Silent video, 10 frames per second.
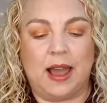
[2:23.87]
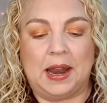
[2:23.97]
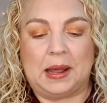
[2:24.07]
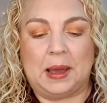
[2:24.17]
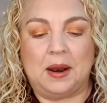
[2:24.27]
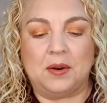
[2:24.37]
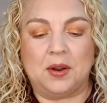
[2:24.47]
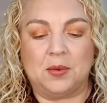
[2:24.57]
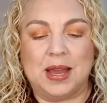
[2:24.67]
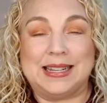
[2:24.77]
kind of, I don't
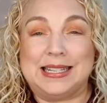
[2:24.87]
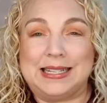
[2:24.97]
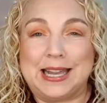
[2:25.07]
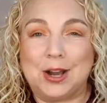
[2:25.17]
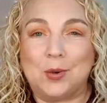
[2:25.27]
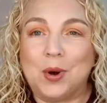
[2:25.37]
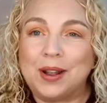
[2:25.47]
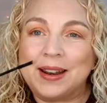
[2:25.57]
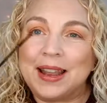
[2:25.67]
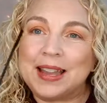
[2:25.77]
know, a detail
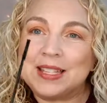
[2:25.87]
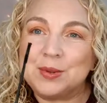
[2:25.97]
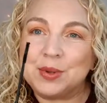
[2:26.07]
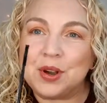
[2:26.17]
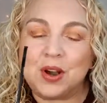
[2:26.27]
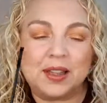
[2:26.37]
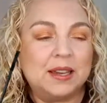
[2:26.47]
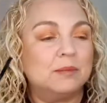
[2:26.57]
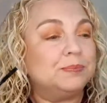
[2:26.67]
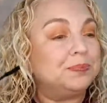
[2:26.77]
wand, I guess you would call
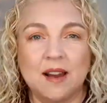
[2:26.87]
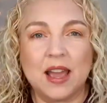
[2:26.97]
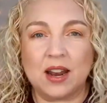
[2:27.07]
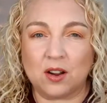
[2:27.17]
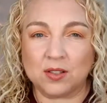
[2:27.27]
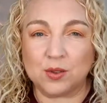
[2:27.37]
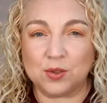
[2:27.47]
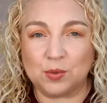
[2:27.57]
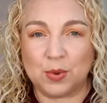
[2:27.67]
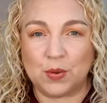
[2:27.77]
it, and
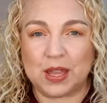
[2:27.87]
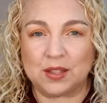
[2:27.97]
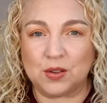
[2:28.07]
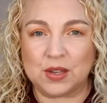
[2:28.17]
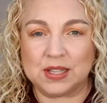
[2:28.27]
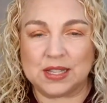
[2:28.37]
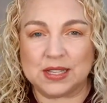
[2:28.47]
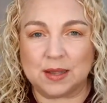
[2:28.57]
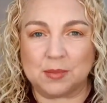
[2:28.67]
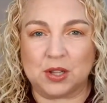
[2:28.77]
also zoom you in so you can see
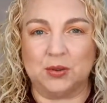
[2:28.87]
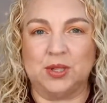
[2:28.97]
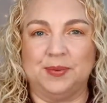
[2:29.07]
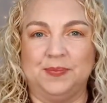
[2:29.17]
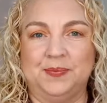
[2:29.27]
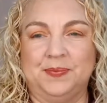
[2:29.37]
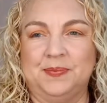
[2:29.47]
this up close.